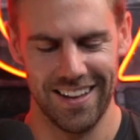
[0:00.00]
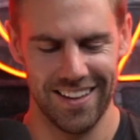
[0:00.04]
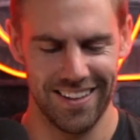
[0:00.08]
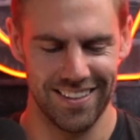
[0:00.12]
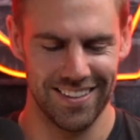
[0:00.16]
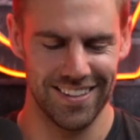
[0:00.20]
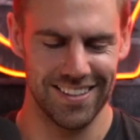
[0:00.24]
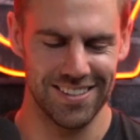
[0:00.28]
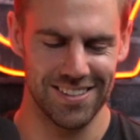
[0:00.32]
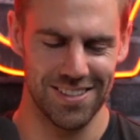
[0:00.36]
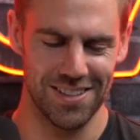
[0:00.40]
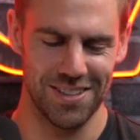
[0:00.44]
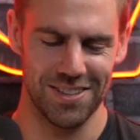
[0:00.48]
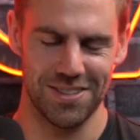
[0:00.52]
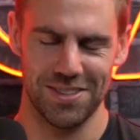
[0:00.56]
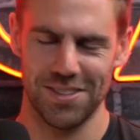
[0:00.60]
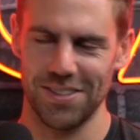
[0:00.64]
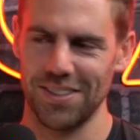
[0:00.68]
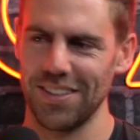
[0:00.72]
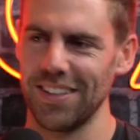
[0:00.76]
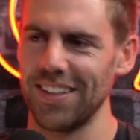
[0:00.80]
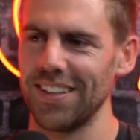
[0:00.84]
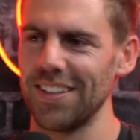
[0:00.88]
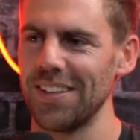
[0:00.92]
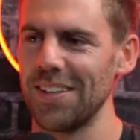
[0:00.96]
There's lots
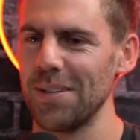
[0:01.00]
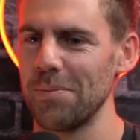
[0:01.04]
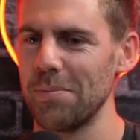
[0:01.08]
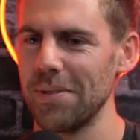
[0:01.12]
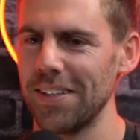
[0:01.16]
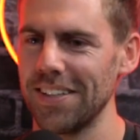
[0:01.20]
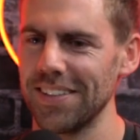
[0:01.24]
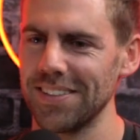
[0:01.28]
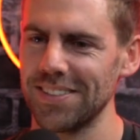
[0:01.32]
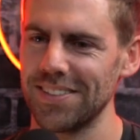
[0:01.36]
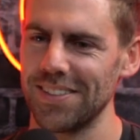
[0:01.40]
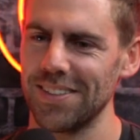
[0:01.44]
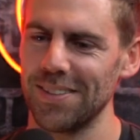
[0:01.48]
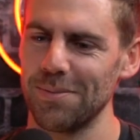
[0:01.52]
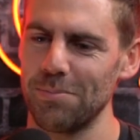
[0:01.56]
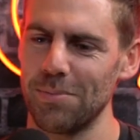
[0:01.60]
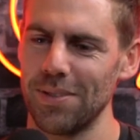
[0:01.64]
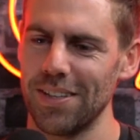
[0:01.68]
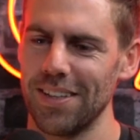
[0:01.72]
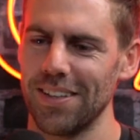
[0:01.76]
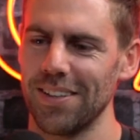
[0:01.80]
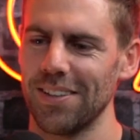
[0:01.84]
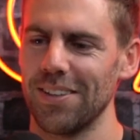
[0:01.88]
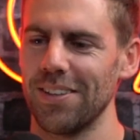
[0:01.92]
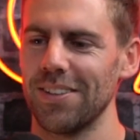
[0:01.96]
of Hindi
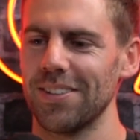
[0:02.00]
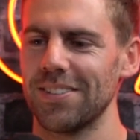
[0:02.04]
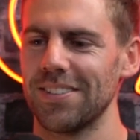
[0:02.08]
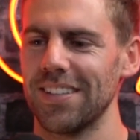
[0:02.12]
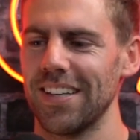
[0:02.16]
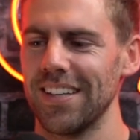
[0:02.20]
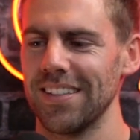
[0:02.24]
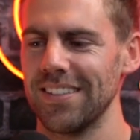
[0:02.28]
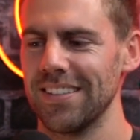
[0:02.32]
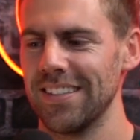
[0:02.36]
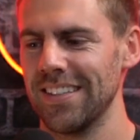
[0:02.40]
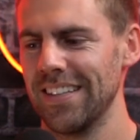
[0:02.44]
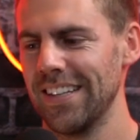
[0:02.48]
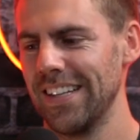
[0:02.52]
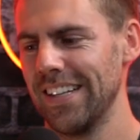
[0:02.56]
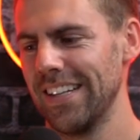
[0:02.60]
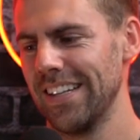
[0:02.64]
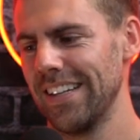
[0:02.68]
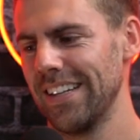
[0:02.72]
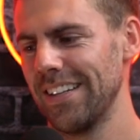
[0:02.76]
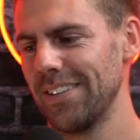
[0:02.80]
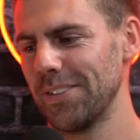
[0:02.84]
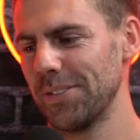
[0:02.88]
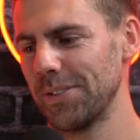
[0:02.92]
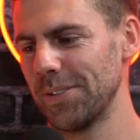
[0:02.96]
being looked at,
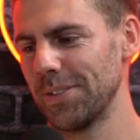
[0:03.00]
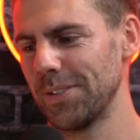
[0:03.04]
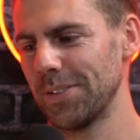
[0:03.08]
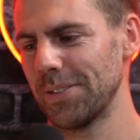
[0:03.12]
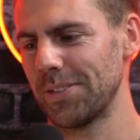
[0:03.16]
or